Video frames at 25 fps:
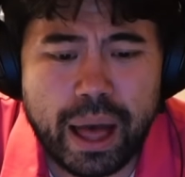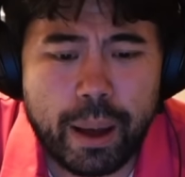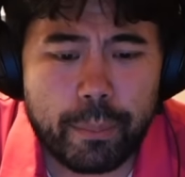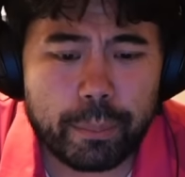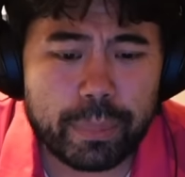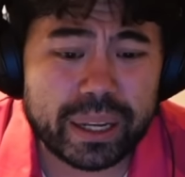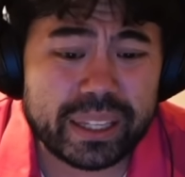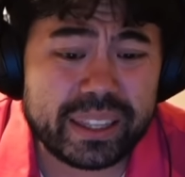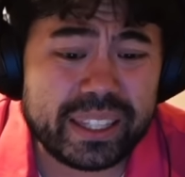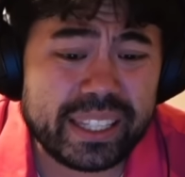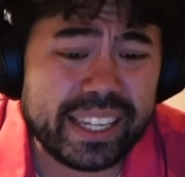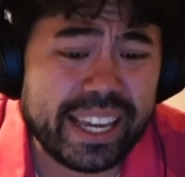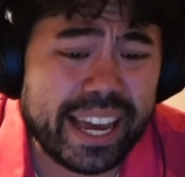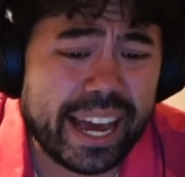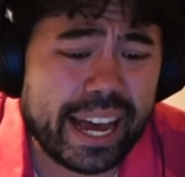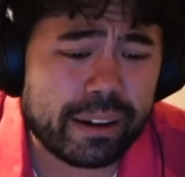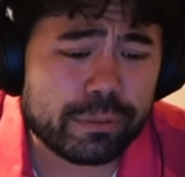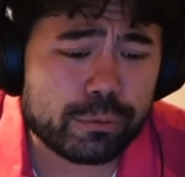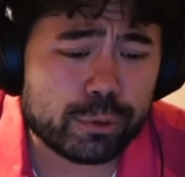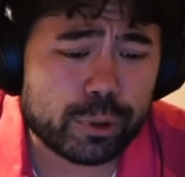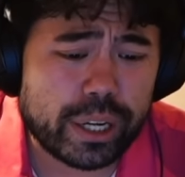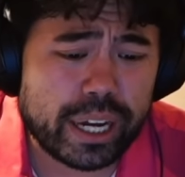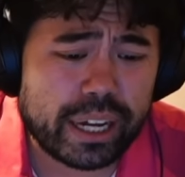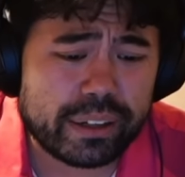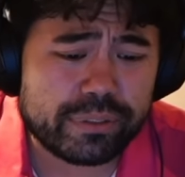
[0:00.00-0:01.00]
but I think
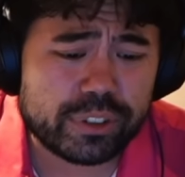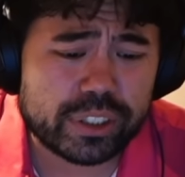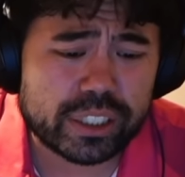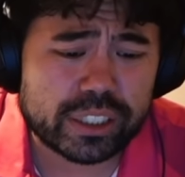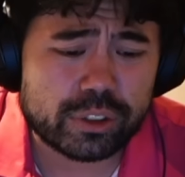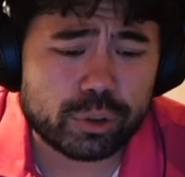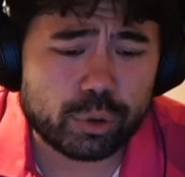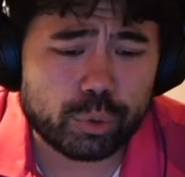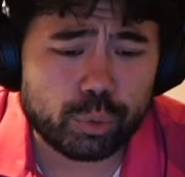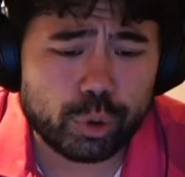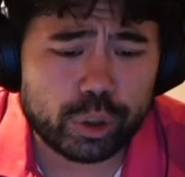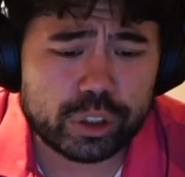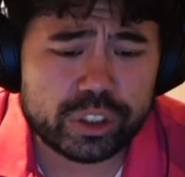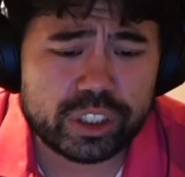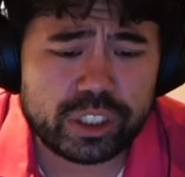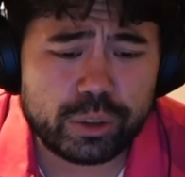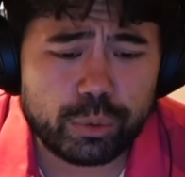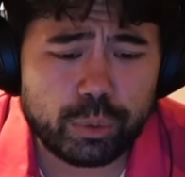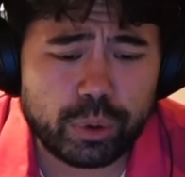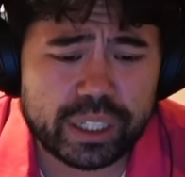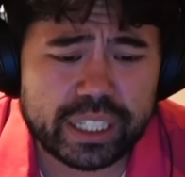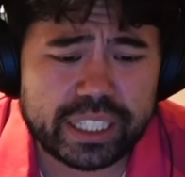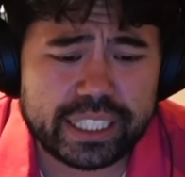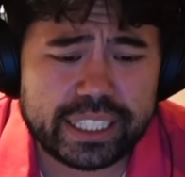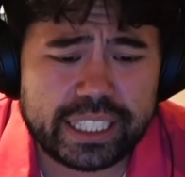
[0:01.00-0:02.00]
after f6, rook
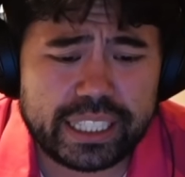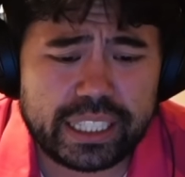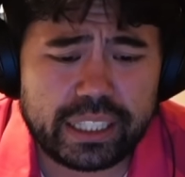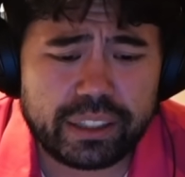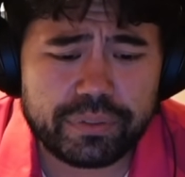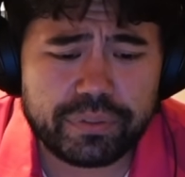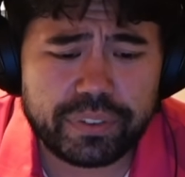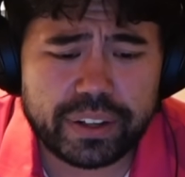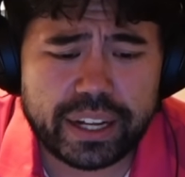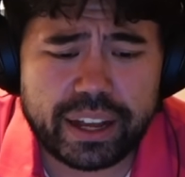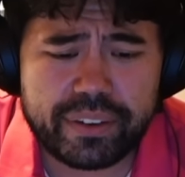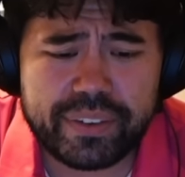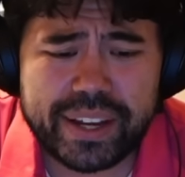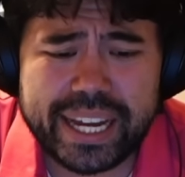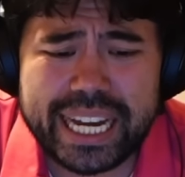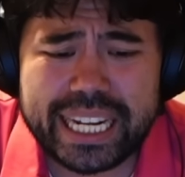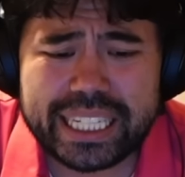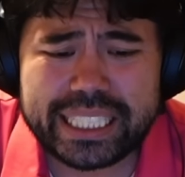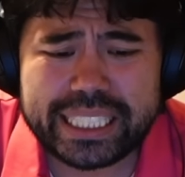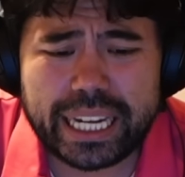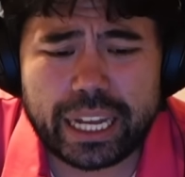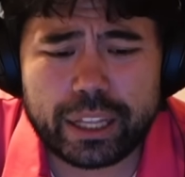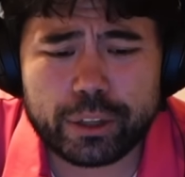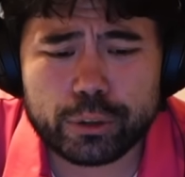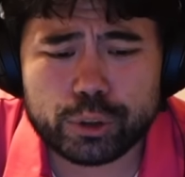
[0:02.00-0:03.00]
c1 and e5,
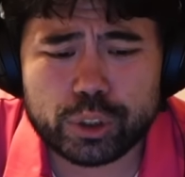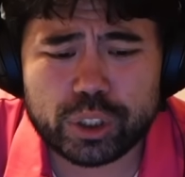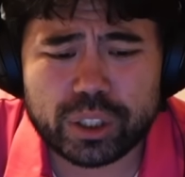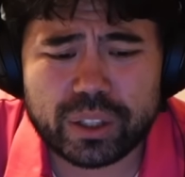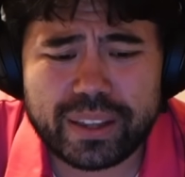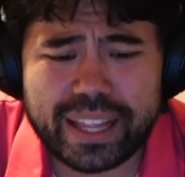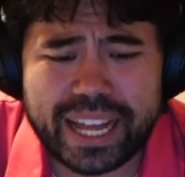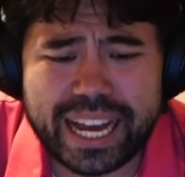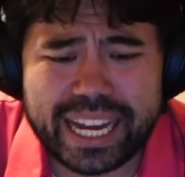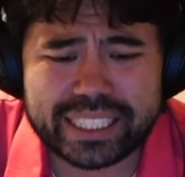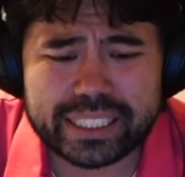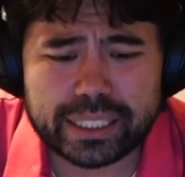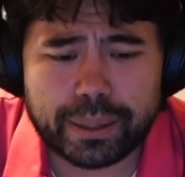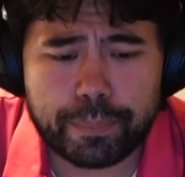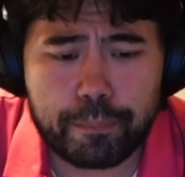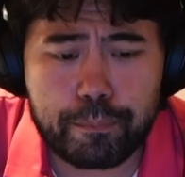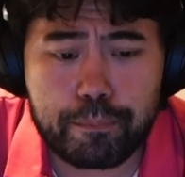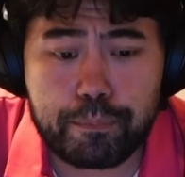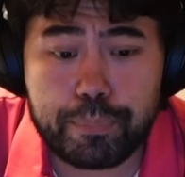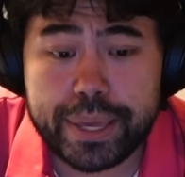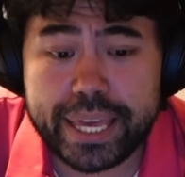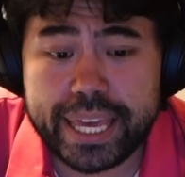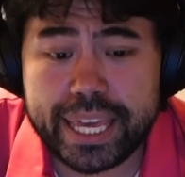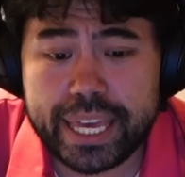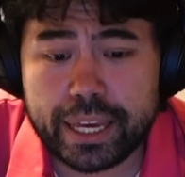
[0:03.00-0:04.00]
now there's a classic
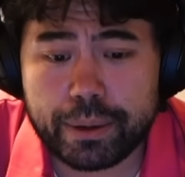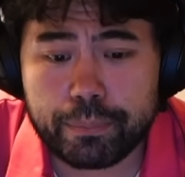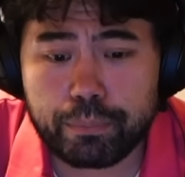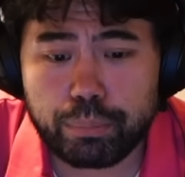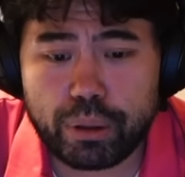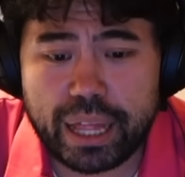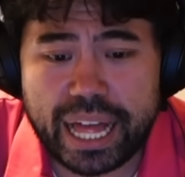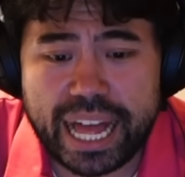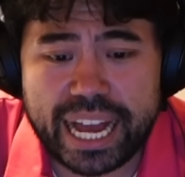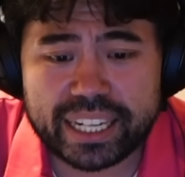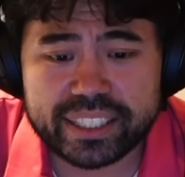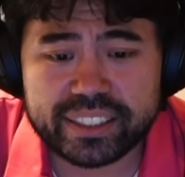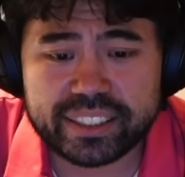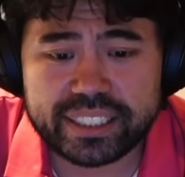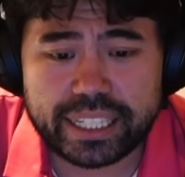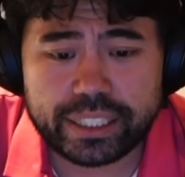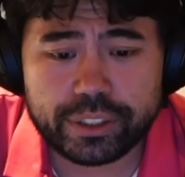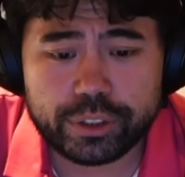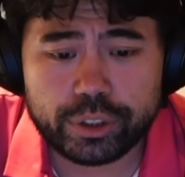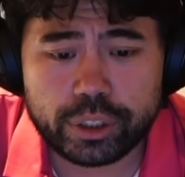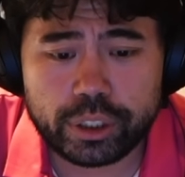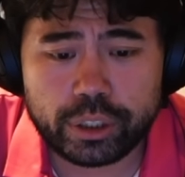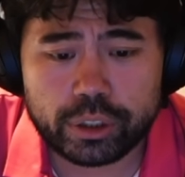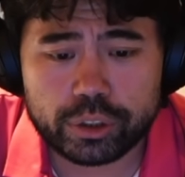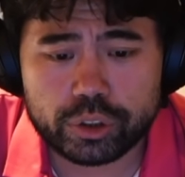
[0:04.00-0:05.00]
big black
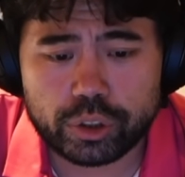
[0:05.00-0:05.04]
center here.